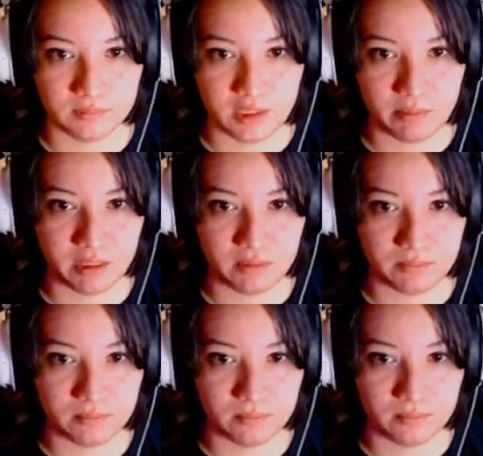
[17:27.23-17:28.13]
Hey, bud.
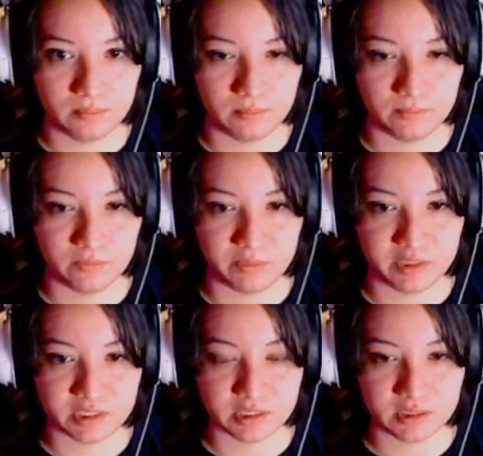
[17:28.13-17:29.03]
Let me
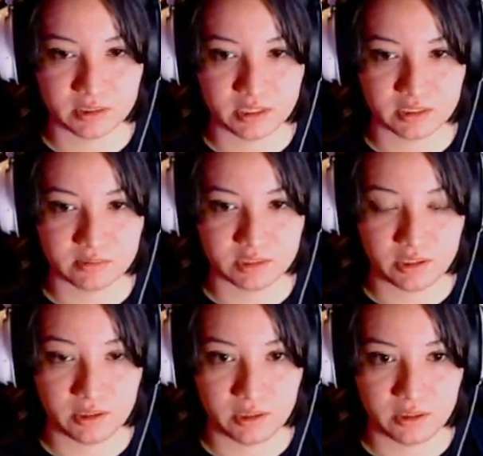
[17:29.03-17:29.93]
just take some
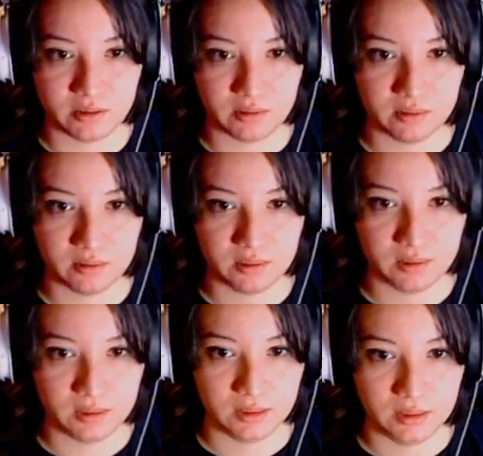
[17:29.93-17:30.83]
shit here.
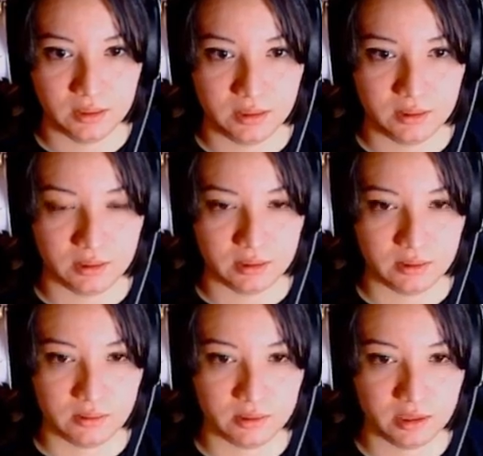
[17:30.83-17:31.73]

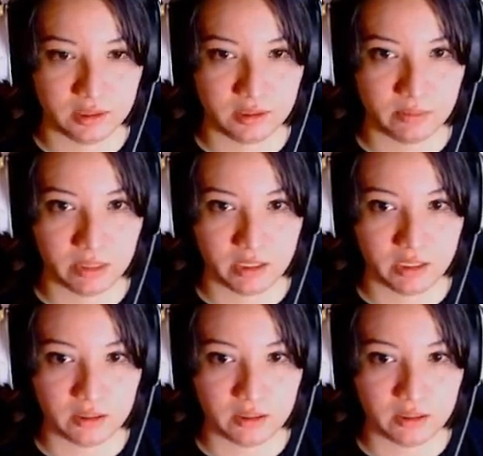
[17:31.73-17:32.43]
No? Got anything behind you?